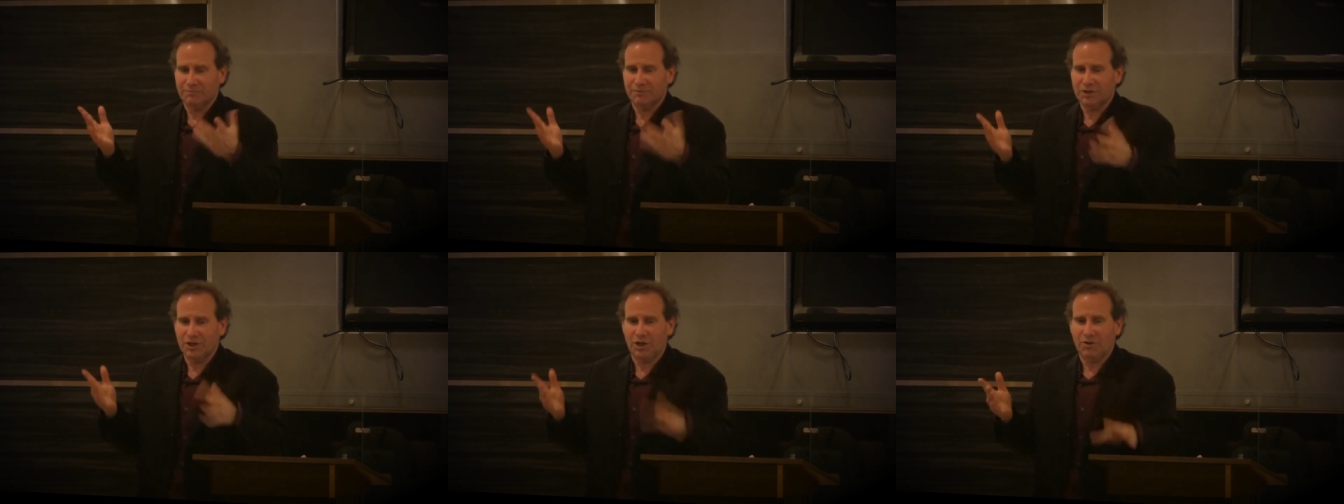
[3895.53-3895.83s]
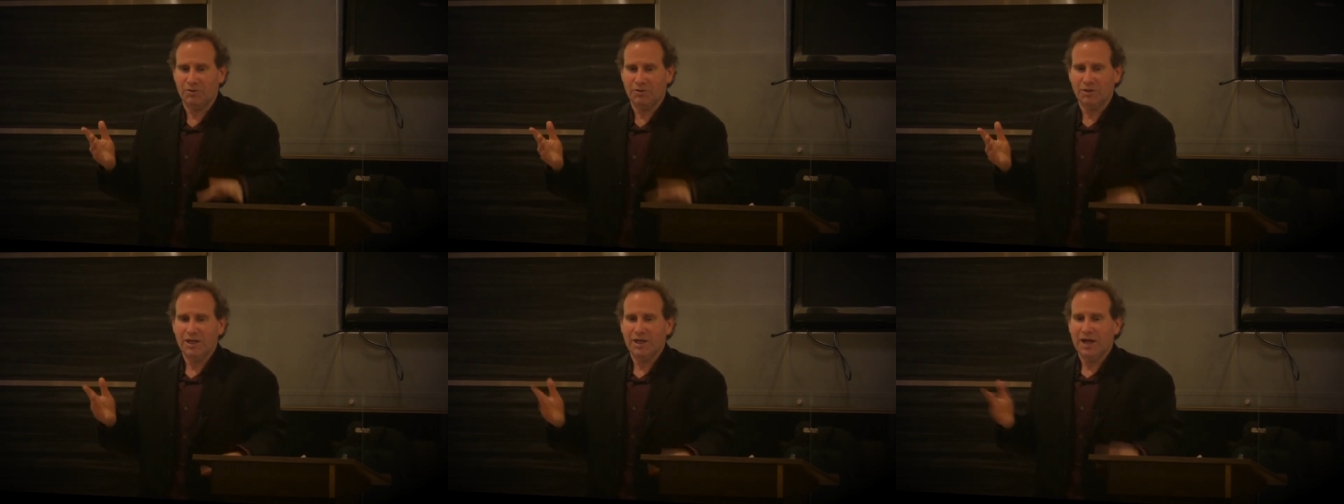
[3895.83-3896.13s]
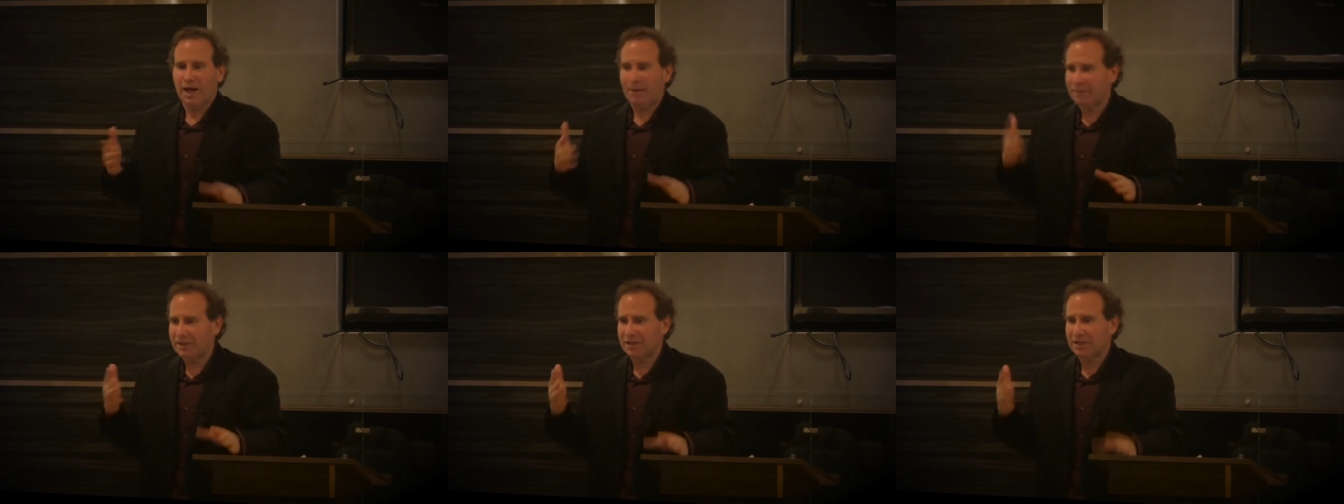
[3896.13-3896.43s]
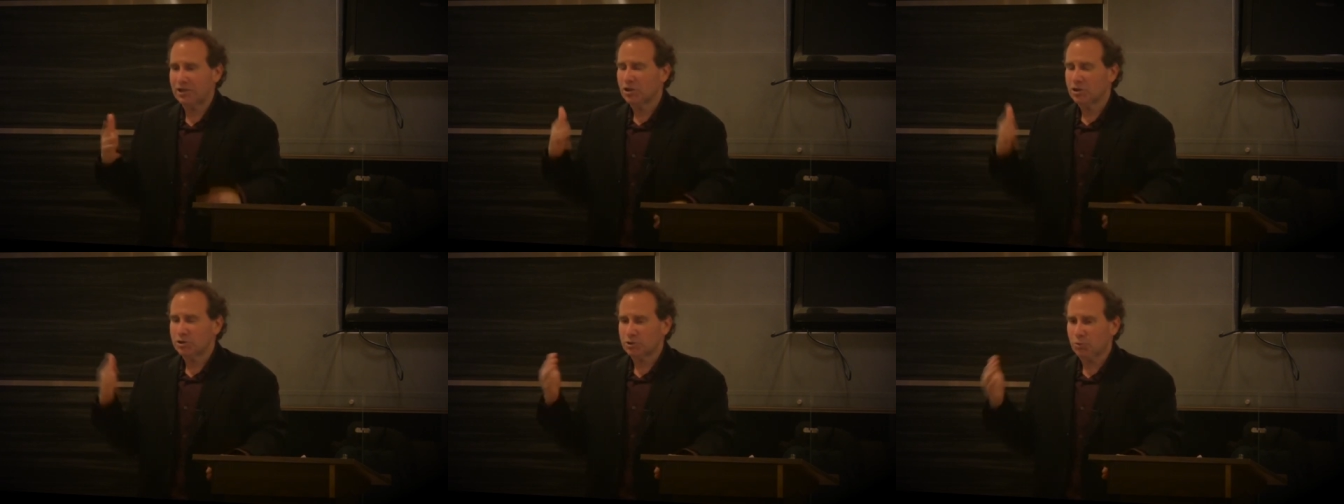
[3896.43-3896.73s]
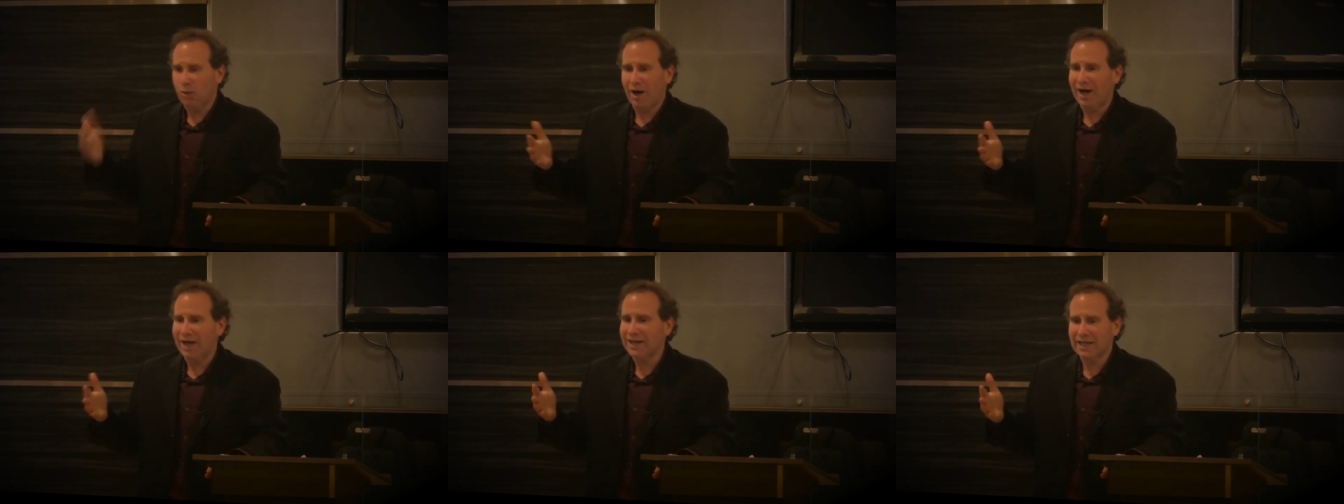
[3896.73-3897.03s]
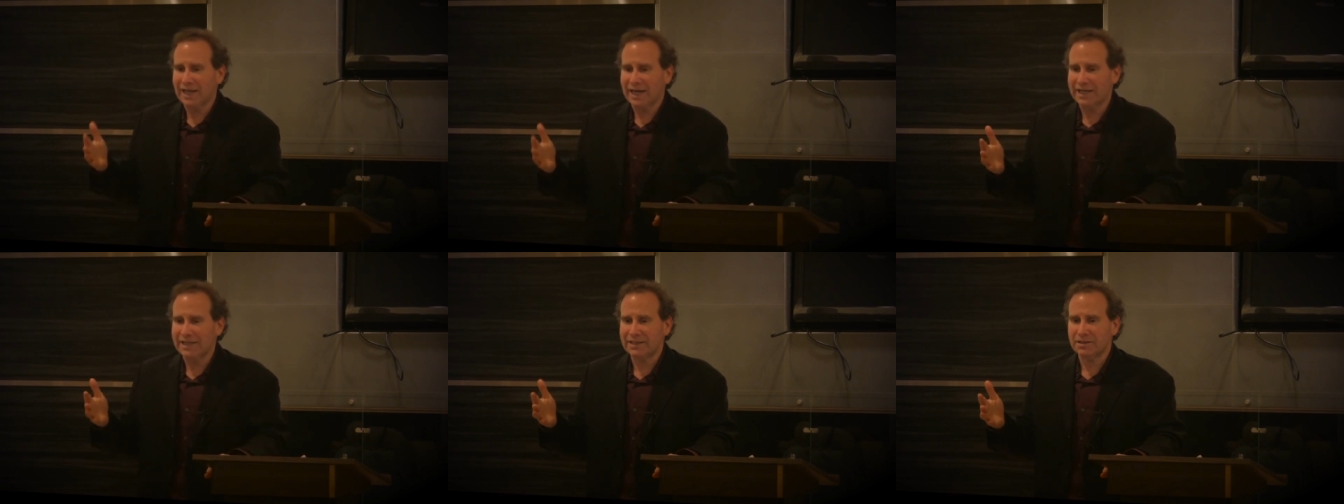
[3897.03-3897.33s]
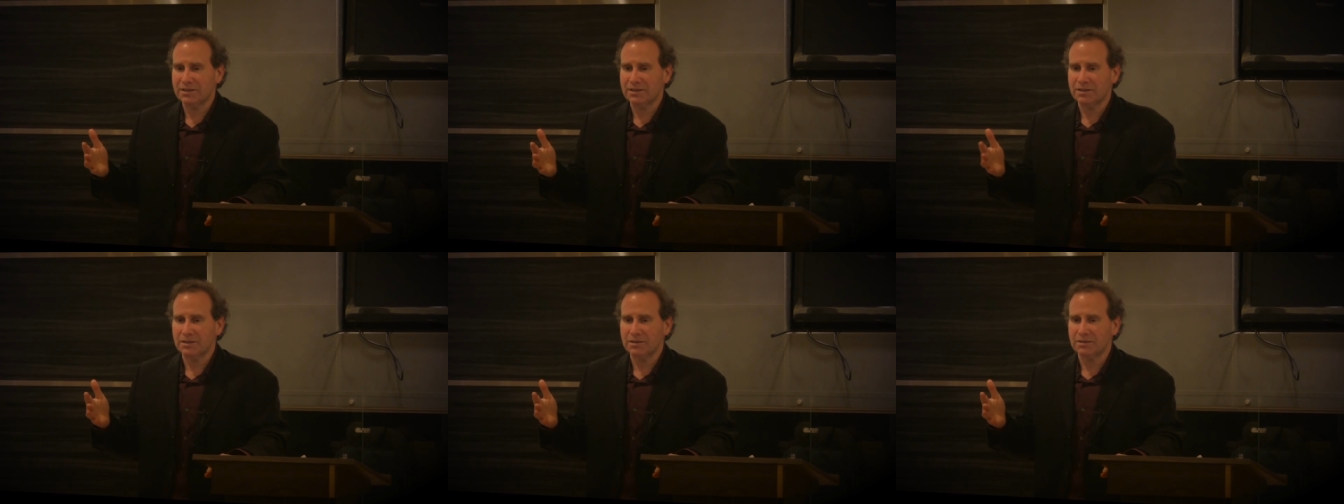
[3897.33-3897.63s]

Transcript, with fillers: you know, I mean, Twilight